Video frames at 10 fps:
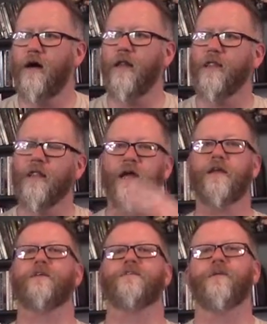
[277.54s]
a
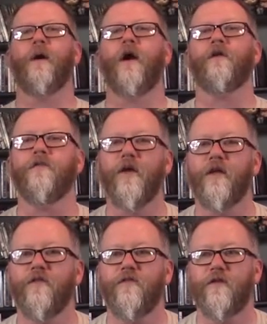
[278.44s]
lightness about it that
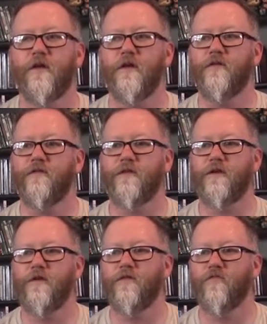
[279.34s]
is is
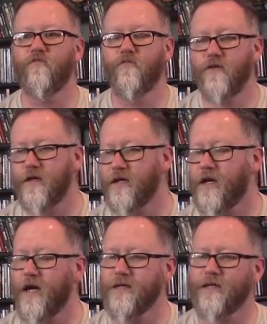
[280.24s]
is really
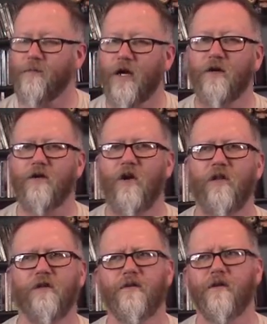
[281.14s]
nice. I'm not going to
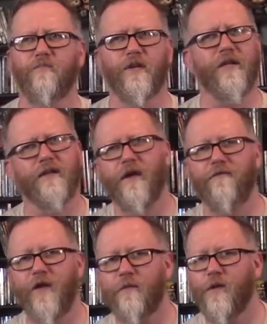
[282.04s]
call it completely a
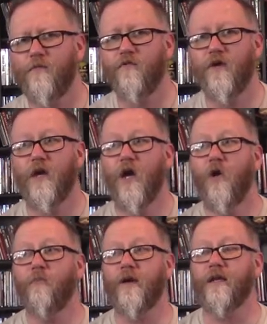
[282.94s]
family movie,
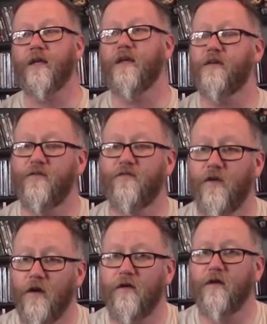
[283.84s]
but it is
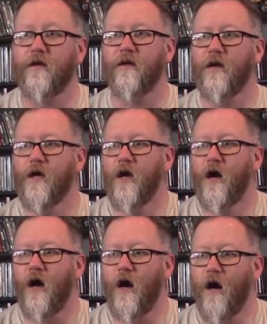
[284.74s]
very
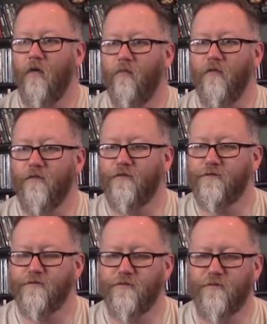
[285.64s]
um,
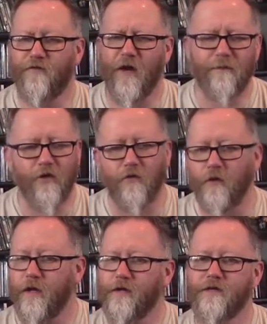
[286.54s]
family
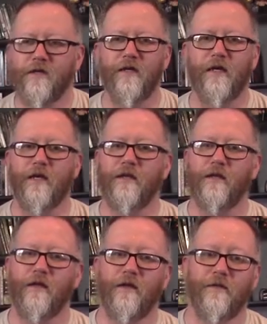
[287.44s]
oriented. It, it,
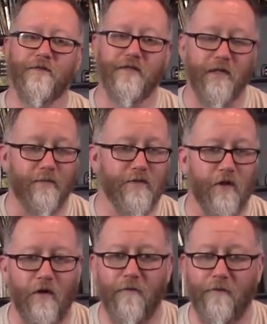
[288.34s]
its themes
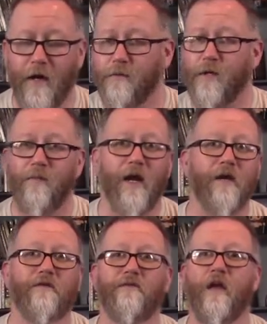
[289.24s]
are family
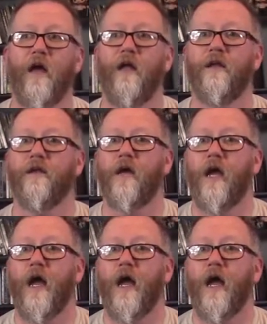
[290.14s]
based and